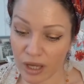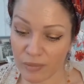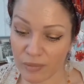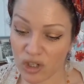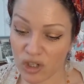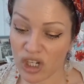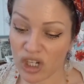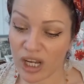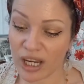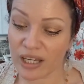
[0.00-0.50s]

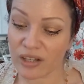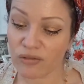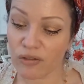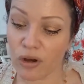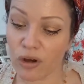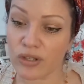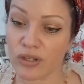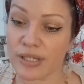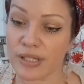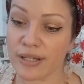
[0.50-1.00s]
Jagged
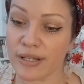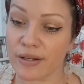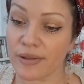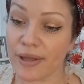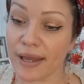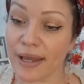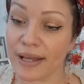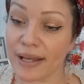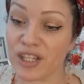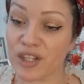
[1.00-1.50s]
rocks until
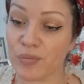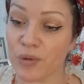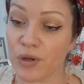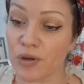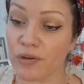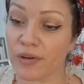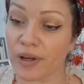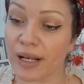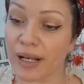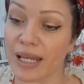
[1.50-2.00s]
they are smooth
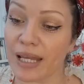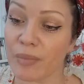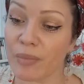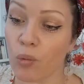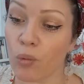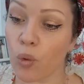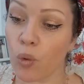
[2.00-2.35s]
and gleaming.